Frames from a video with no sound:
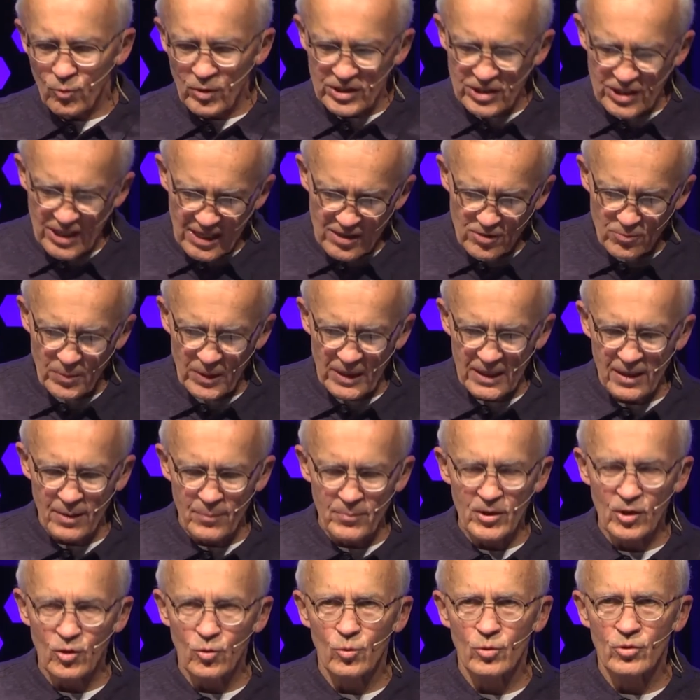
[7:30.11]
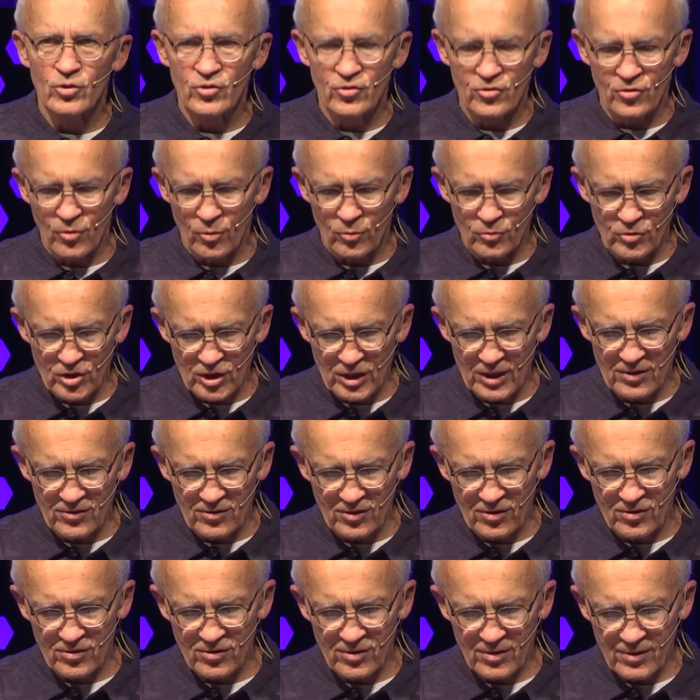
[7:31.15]
which has become the cornerstone,
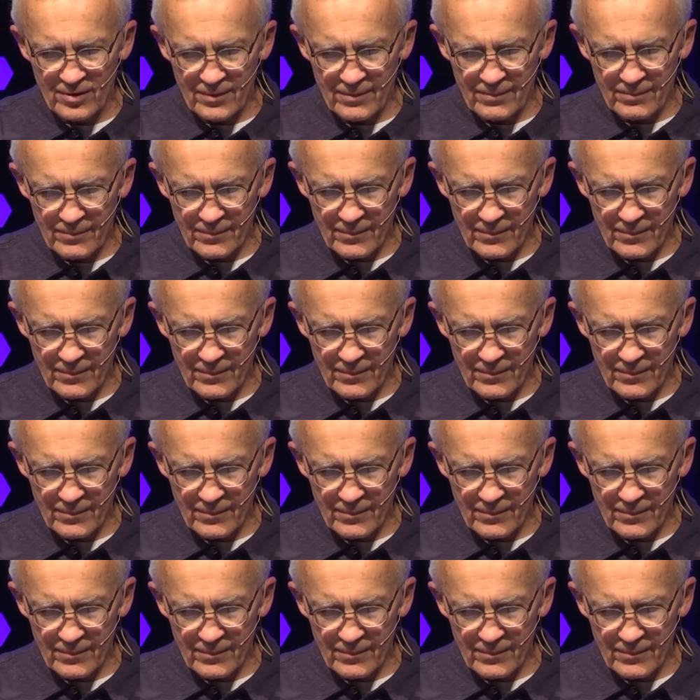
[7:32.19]
Jesus.